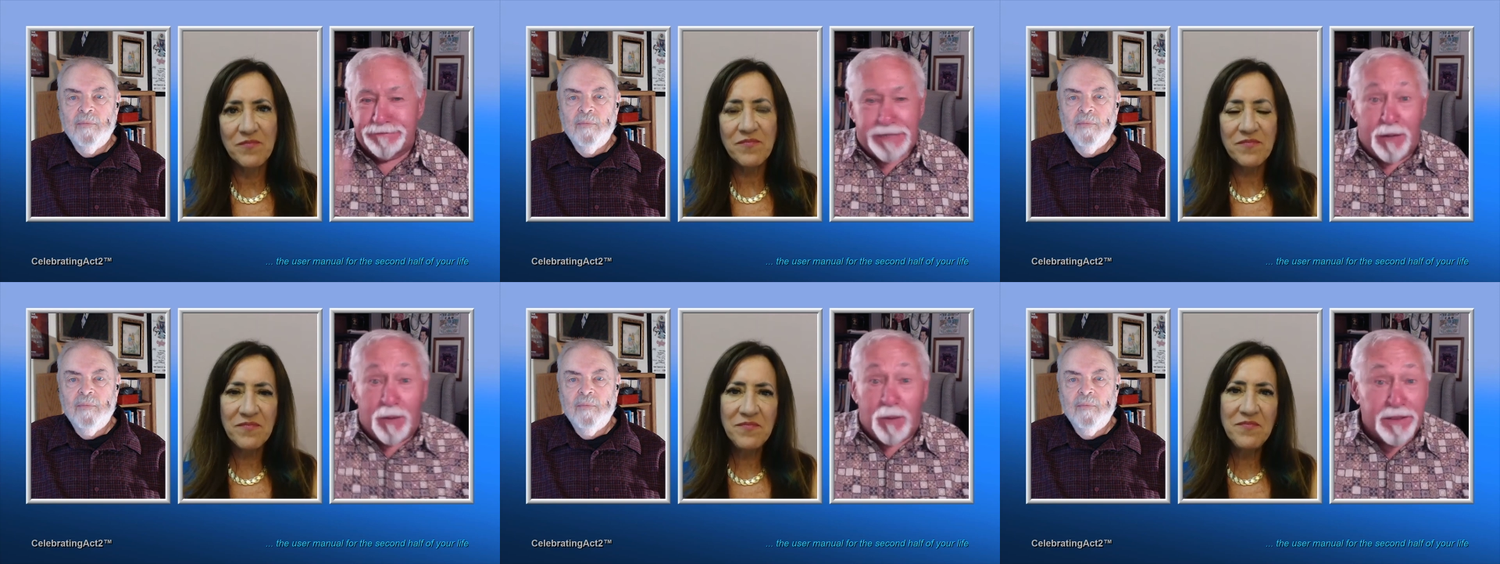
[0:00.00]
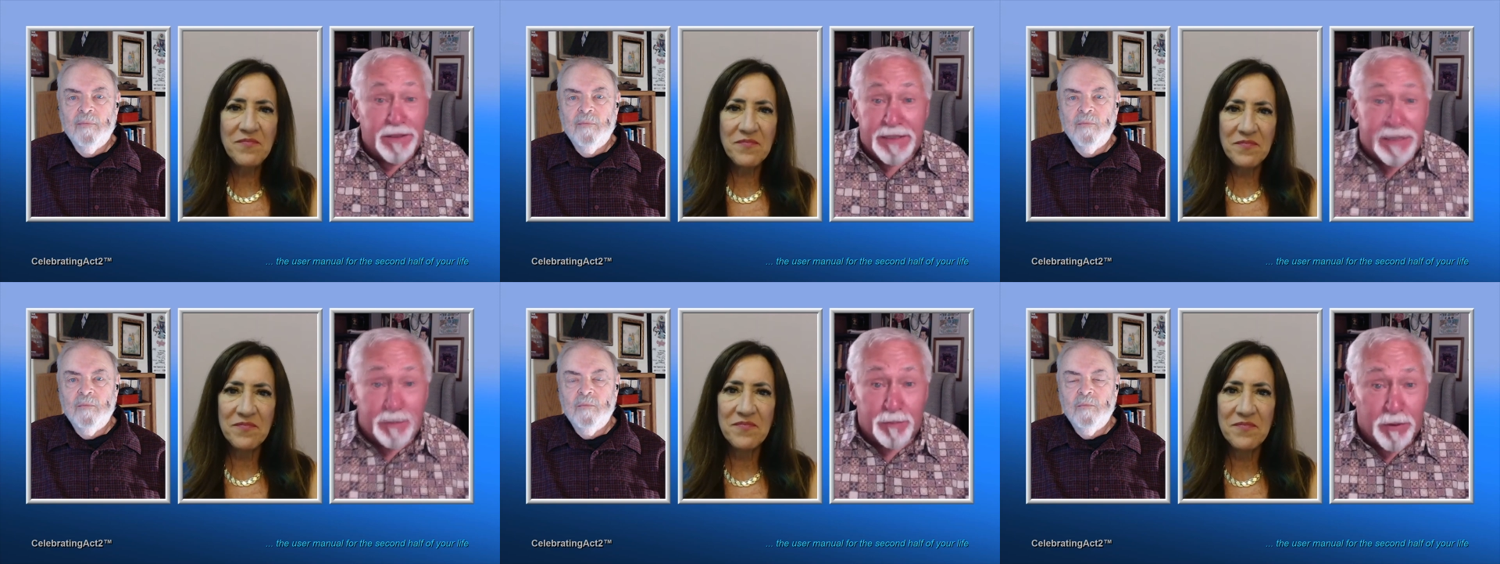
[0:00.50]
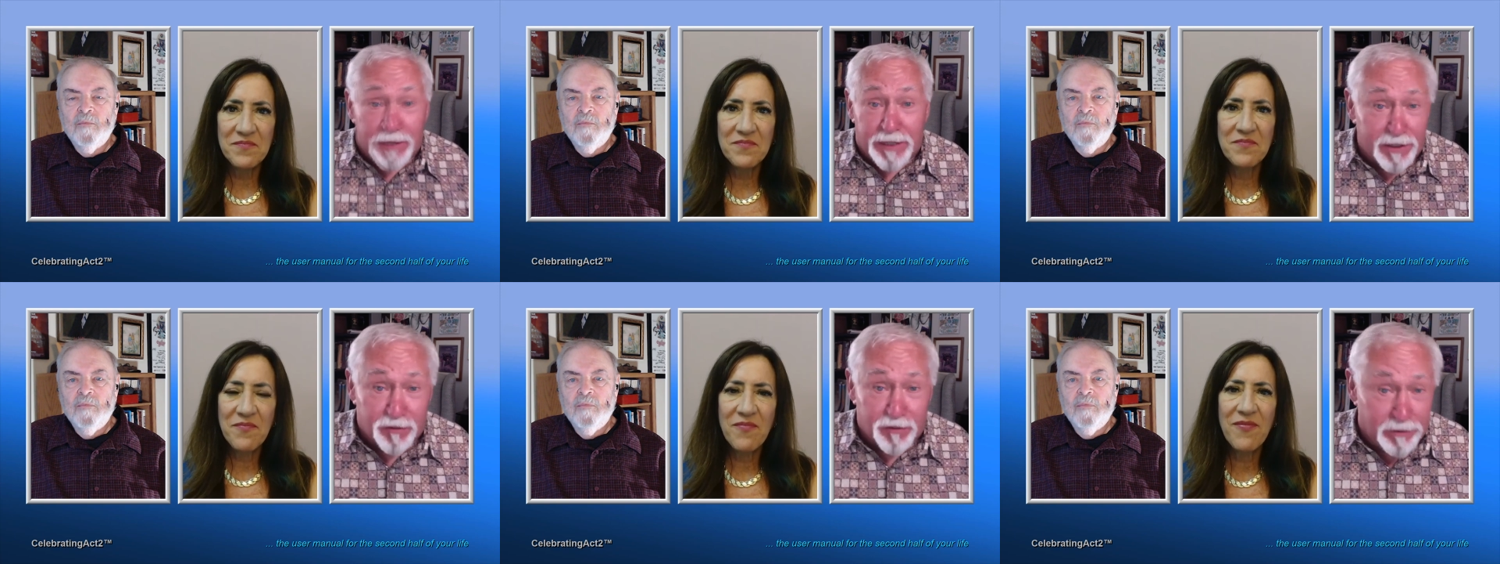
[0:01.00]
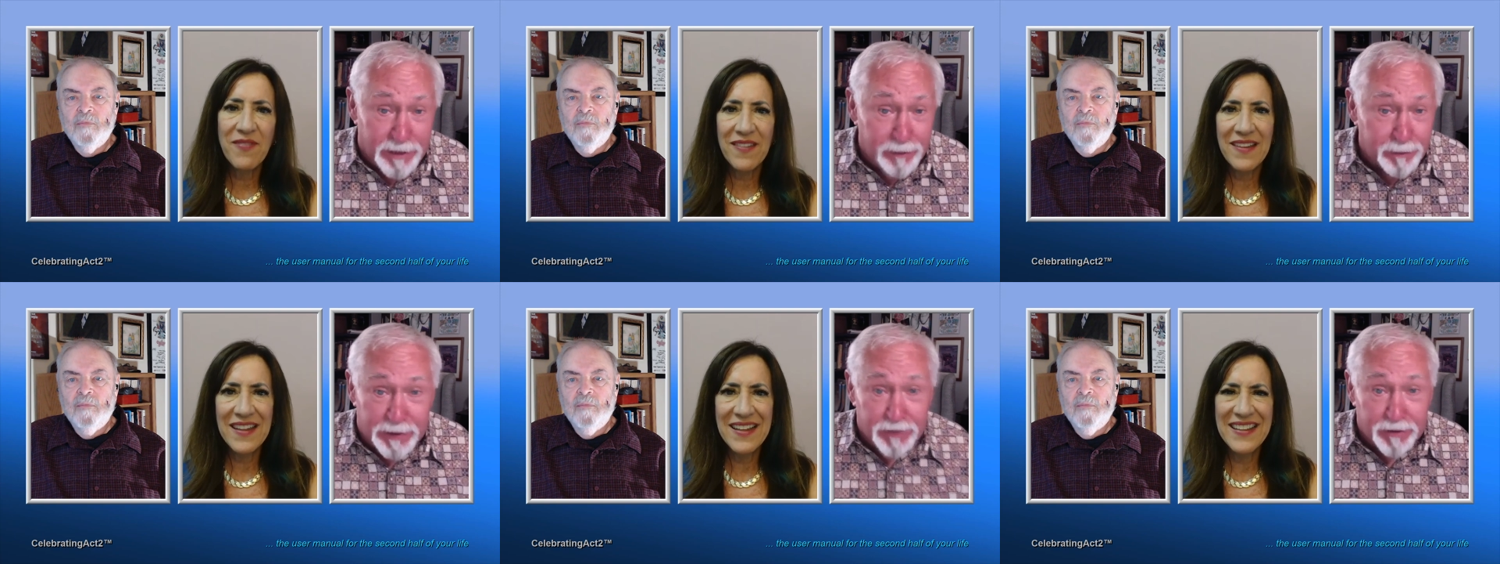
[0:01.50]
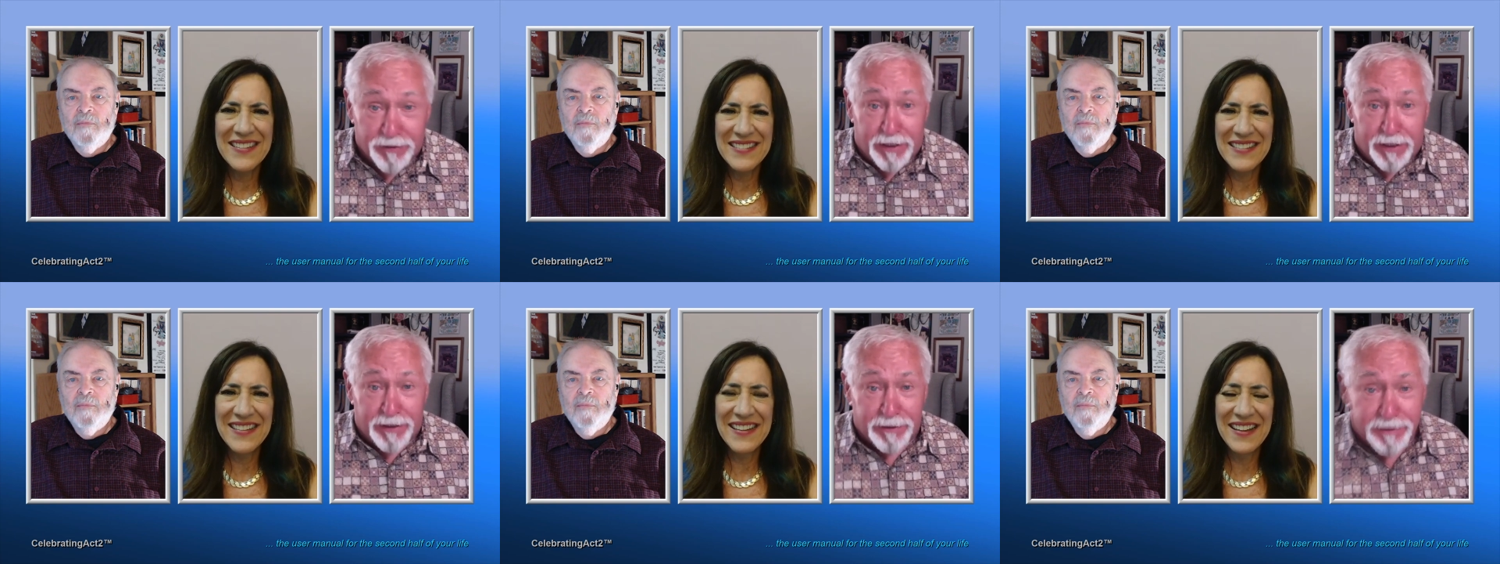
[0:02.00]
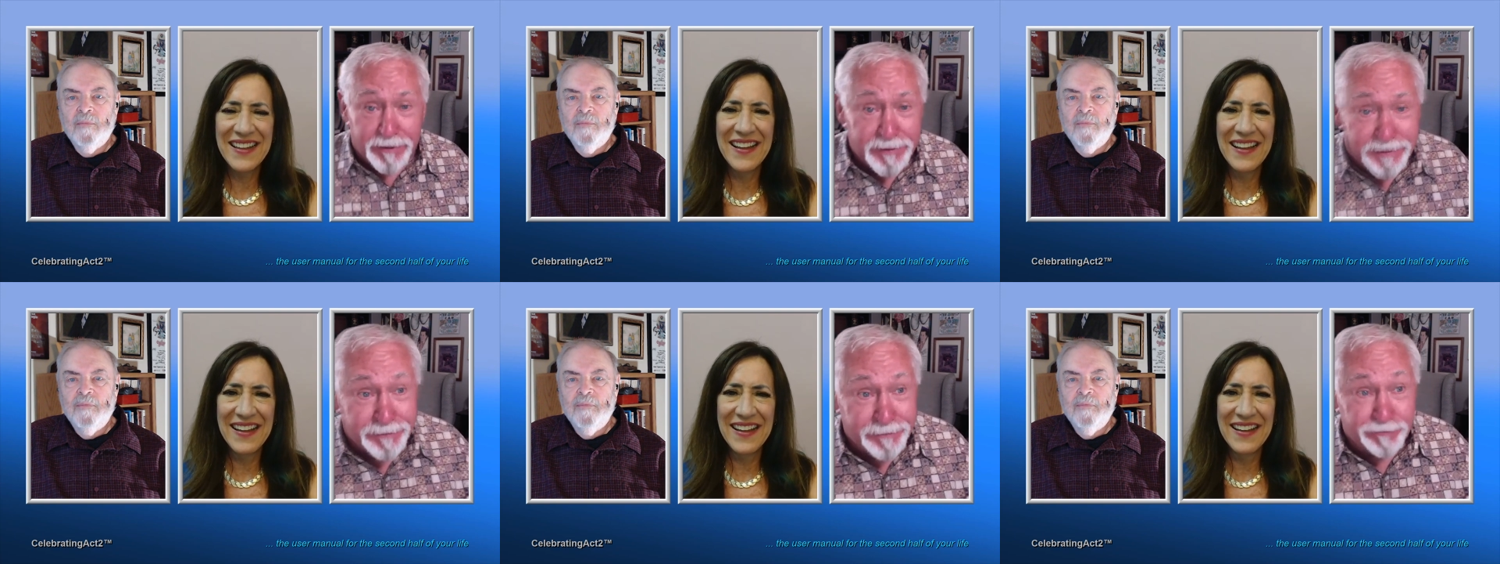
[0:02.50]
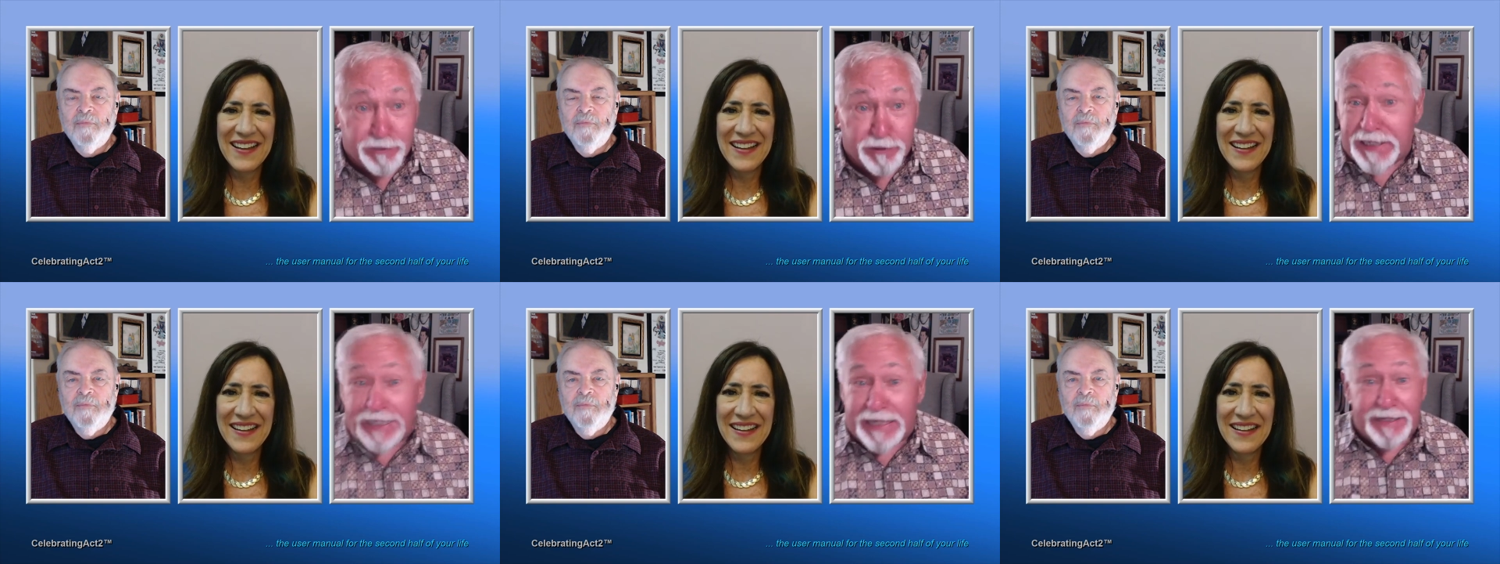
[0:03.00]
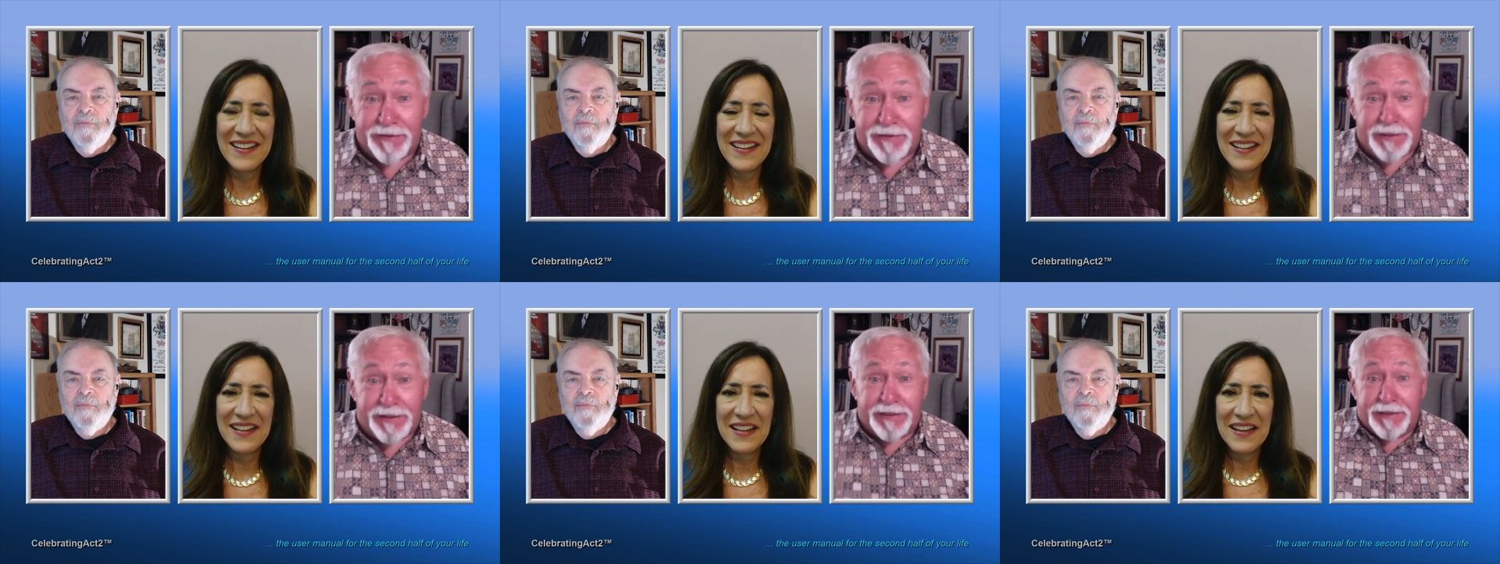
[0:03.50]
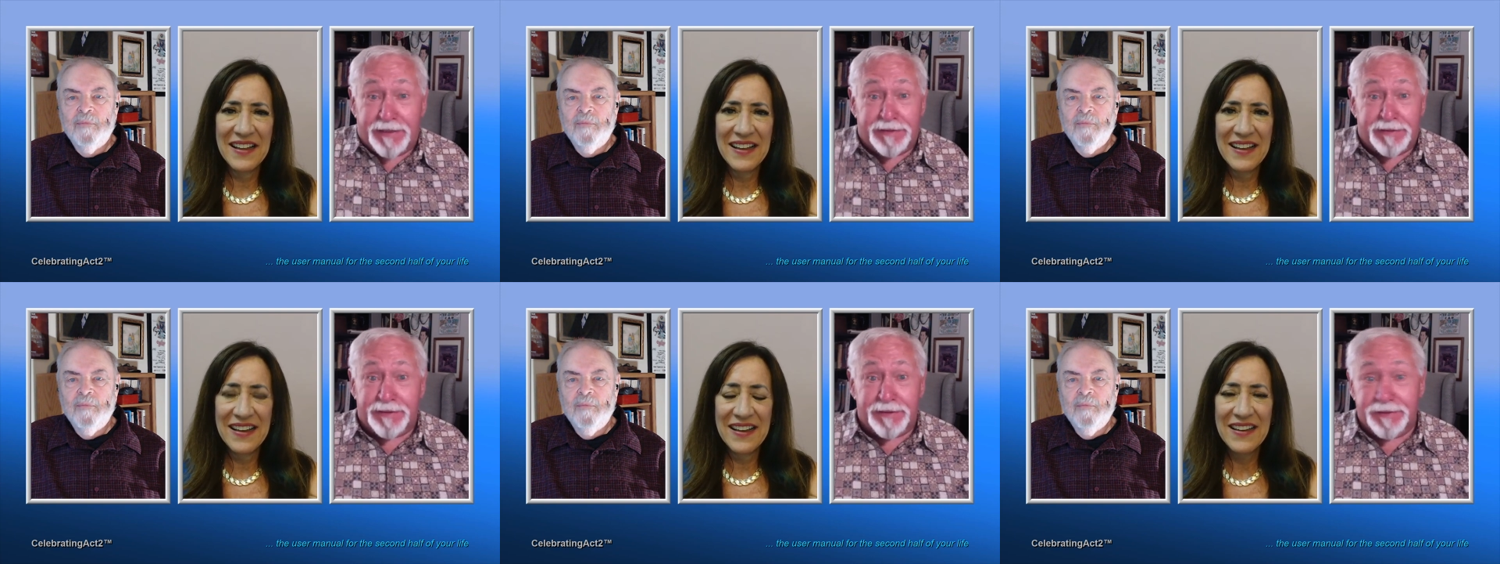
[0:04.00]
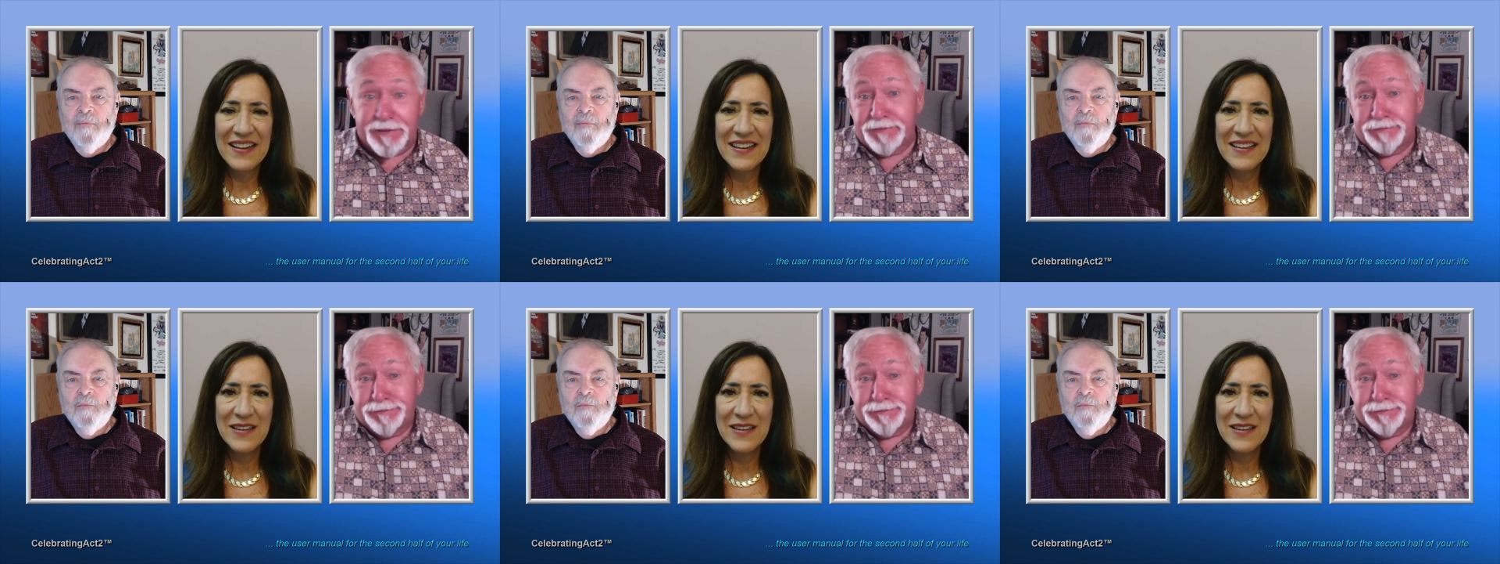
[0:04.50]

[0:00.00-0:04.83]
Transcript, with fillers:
Speaker 1: I wanted to get more natural, not because I read anything that uh,